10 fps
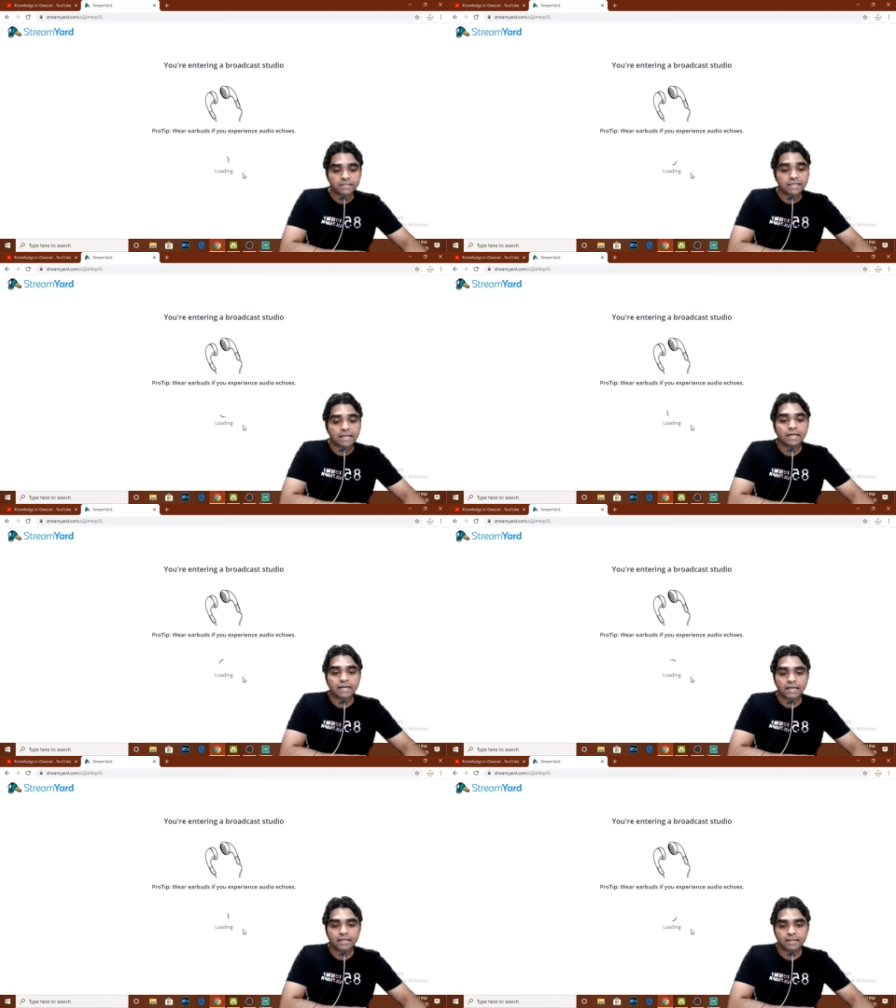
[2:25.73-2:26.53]
is getting
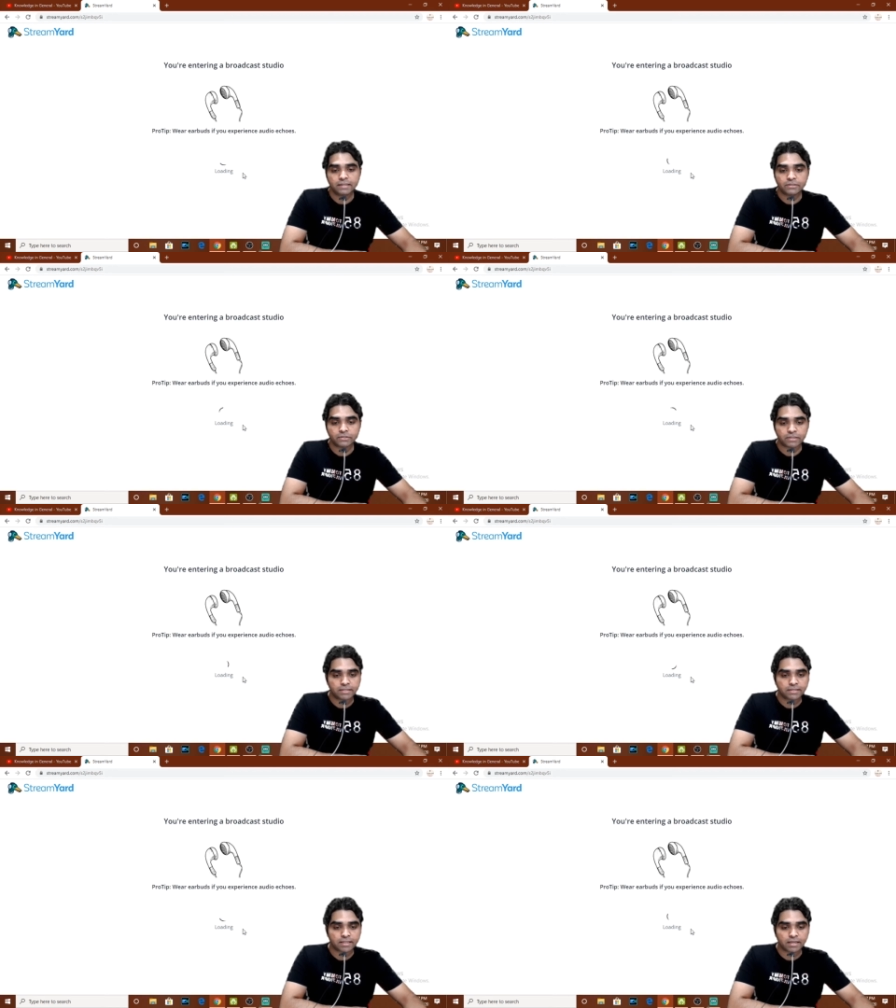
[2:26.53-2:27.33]
connected.
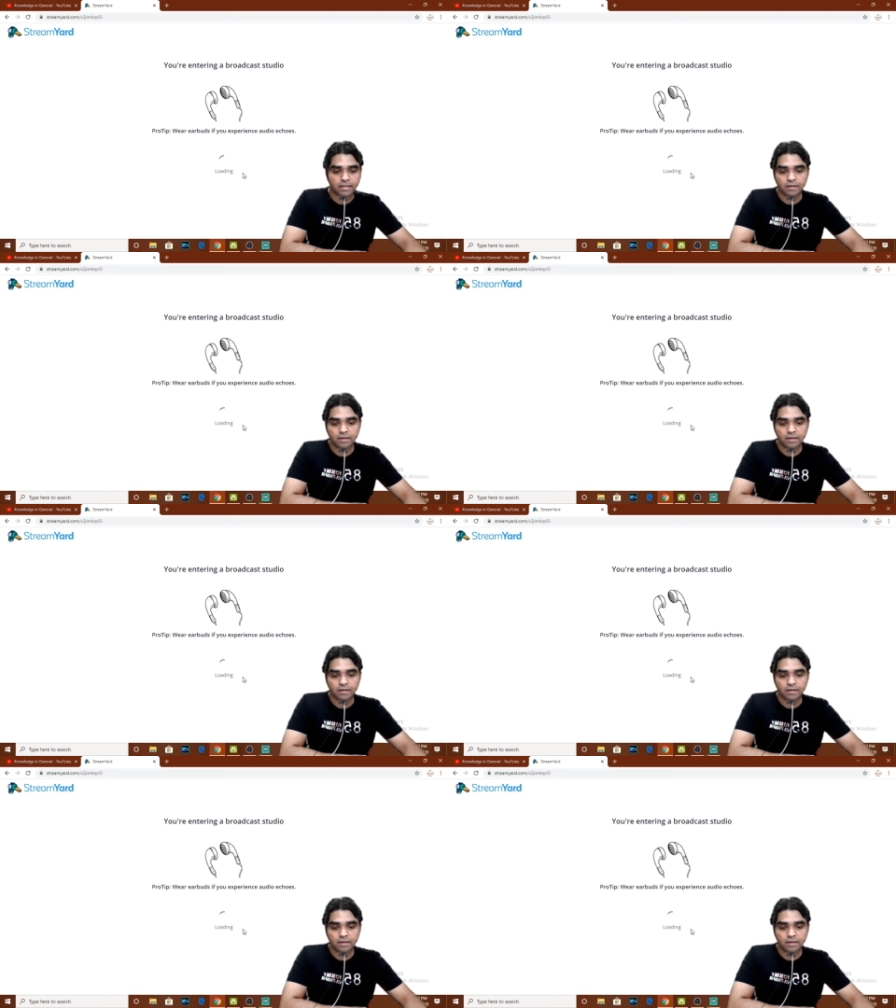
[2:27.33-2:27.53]
Just a second.